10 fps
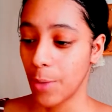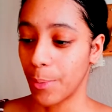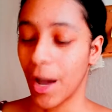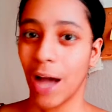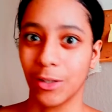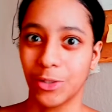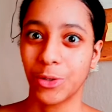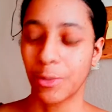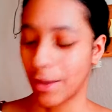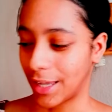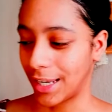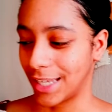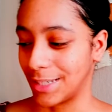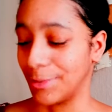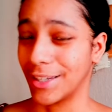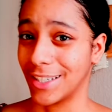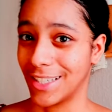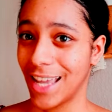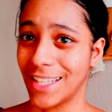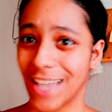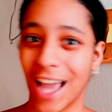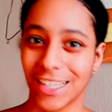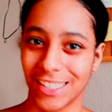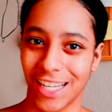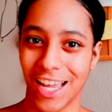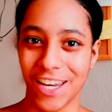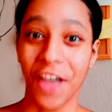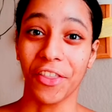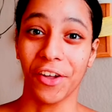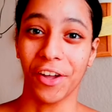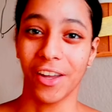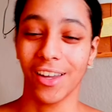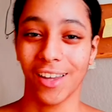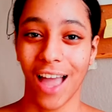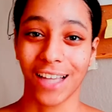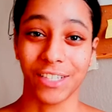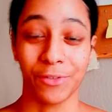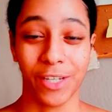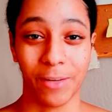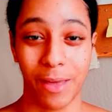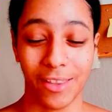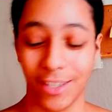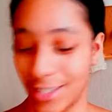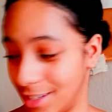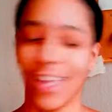but I'll talk about that later because it's actually another active reading method.